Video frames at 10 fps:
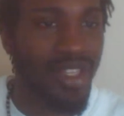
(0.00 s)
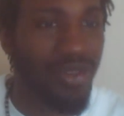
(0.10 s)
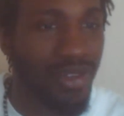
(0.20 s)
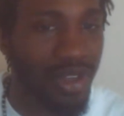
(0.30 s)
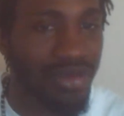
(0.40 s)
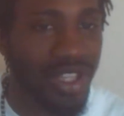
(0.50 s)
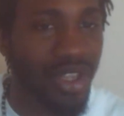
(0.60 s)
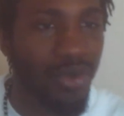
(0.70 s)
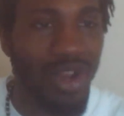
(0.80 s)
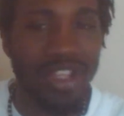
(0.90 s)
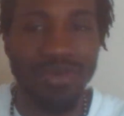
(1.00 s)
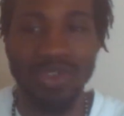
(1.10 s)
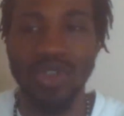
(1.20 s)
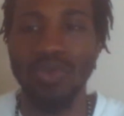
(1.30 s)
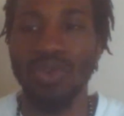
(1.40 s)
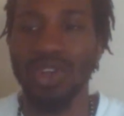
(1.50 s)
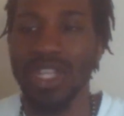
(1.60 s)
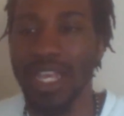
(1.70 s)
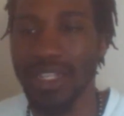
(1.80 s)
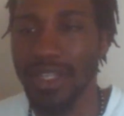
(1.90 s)
You feel what I'm saying? You're not supposed to
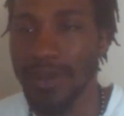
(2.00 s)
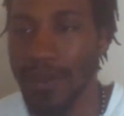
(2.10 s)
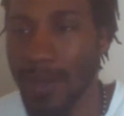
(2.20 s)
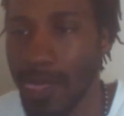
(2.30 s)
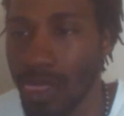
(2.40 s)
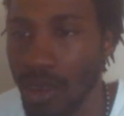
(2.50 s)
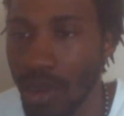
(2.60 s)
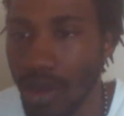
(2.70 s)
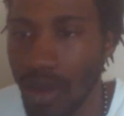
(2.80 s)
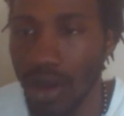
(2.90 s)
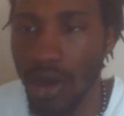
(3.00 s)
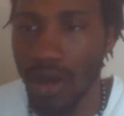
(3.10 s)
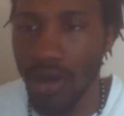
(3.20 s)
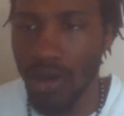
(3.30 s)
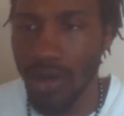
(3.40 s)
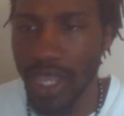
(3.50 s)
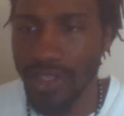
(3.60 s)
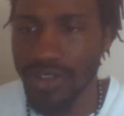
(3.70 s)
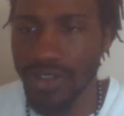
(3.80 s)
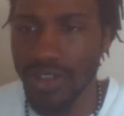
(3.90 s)
rule like that.
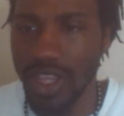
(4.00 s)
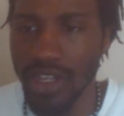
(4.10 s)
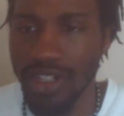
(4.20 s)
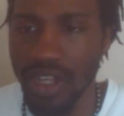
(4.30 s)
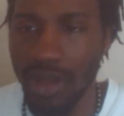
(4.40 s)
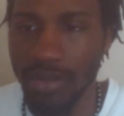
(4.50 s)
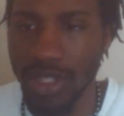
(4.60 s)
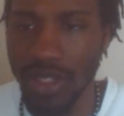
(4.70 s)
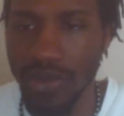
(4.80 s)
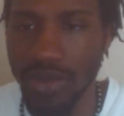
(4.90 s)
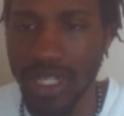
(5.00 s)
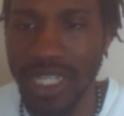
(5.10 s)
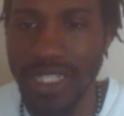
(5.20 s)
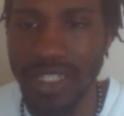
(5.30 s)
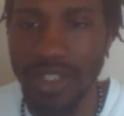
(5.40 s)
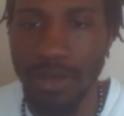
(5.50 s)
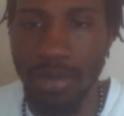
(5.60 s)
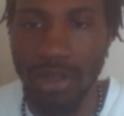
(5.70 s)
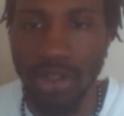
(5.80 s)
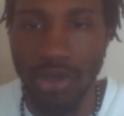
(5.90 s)
18. And it shall be when he sitteth
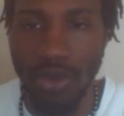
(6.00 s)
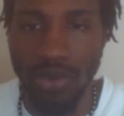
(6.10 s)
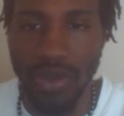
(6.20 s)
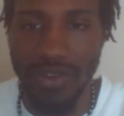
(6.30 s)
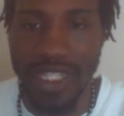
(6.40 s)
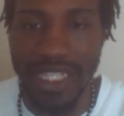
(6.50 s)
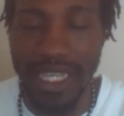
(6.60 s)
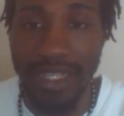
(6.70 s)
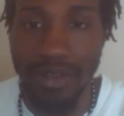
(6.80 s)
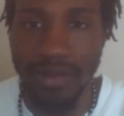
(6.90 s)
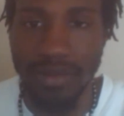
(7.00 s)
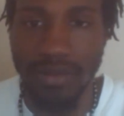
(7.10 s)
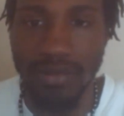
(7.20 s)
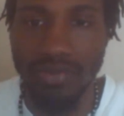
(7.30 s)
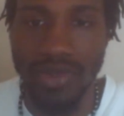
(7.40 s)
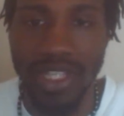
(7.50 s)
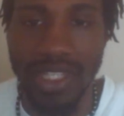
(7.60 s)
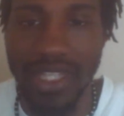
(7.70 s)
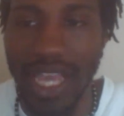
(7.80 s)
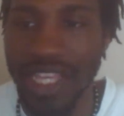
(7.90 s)
upon the throne of his kingdom,
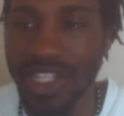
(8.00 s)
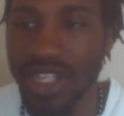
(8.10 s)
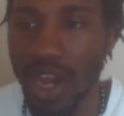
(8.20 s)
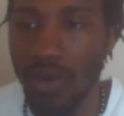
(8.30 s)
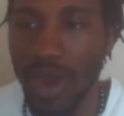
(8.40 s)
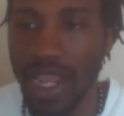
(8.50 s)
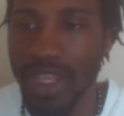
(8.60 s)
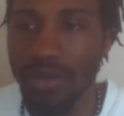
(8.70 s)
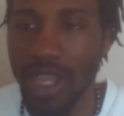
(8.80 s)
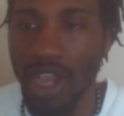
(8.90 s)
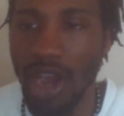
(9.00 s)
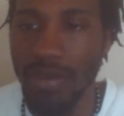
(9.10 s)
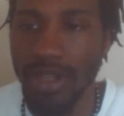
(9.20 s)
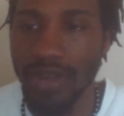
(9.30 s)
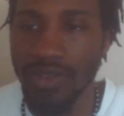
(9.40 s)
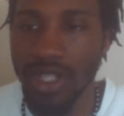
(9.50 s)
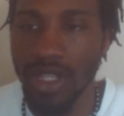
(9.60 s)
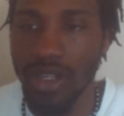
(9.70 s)
that he shall write him a copy of